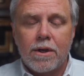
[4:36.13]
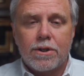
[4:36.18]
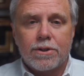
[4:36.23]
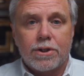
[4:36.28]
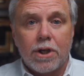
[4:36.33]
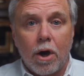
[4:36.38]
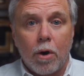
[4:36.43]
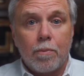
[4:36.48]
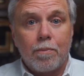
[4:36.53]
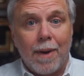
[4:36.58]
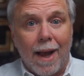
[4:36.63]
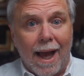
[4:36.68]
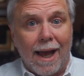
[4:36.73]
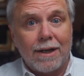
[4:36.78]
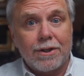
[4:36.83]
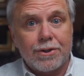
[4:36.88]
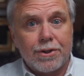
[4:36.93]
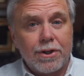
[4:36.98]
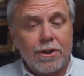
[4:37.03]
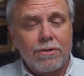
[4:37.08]
So
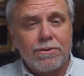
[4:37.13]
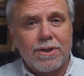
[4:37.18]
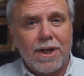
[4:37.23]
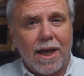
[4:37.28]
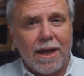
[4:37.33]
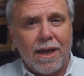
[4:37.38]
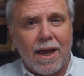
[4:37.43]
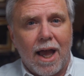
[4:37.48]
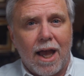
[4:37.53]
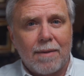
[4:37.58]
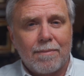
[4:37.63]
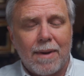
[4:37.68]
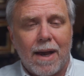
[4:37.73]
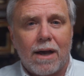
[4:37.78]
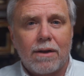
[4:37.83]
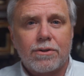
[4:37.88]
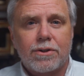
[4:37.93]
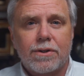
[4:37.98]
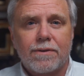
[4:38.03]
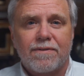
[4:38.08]
Patch Tuesday came
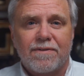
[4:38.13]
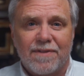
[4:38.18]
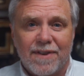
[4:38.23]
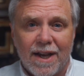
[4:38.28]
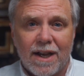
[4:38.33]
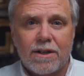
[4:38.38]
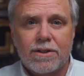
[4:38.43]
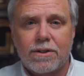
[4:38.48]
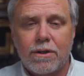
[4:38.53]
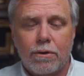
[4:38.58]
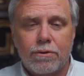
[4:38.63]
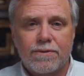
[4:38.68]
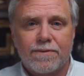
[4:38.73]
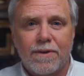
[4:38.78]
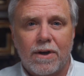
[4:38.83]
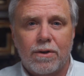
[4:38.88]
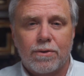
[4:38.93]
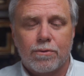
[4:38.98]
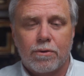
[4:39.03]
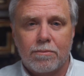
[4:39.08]
out to fix those
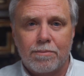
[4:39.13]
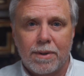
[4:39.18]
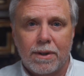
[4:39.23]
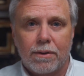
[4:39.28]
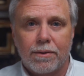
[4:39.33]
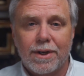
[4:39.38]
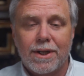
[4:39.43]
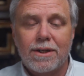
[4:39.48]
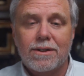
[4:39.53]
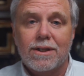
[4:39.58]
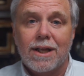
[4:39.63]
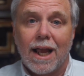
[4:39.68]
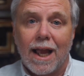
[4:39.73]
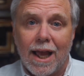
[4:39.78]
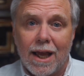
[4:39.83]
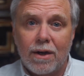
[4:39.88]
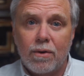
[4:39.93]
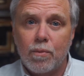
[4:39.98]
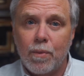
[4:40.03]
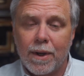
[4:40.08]
vulnerabilities
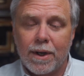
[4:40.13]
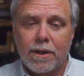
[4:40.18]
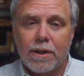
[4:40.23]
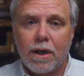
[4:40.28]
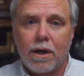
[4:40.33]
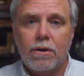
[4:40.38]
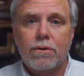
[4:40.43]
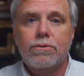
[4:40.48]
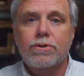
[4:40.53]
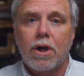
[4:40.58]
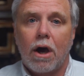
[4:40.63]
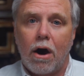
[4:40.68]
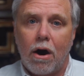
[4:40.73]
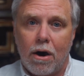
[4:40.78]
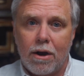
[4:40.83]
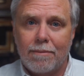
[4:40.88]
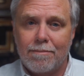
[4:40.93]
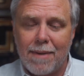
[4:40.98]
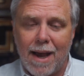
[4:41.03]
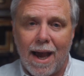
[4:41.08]
in Windows
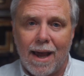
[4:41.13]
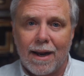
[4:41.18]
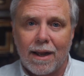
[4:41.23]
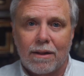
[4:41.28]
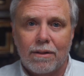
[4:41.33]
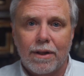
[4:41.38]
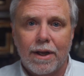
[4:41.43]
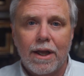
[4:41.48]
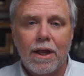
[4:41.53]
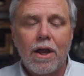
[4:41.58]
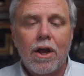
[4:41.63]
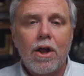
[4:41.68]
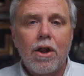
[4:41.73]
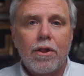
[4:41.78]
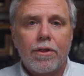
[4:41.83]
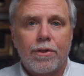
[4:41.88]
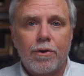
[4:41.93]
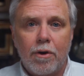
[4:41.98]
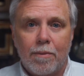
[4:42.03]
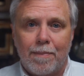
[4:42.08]
automatically
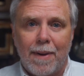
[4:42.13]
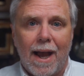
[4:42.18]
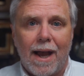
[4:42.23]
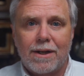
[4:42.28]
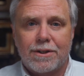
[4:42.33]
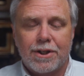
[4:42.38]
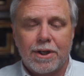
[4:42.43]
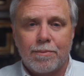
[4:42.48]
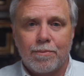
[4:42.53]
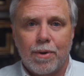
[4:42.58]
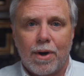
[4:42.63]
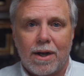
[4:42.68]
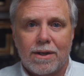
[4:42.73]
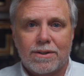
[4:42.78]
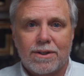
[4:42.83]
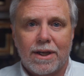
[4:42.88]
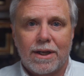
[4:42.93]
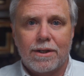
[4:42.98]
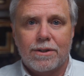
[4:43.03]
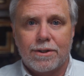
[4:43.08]
through a patching
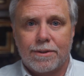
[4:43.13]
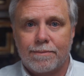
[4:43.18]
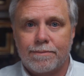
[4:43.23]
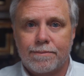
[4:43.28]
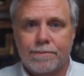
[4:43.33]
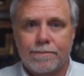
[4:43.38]
process.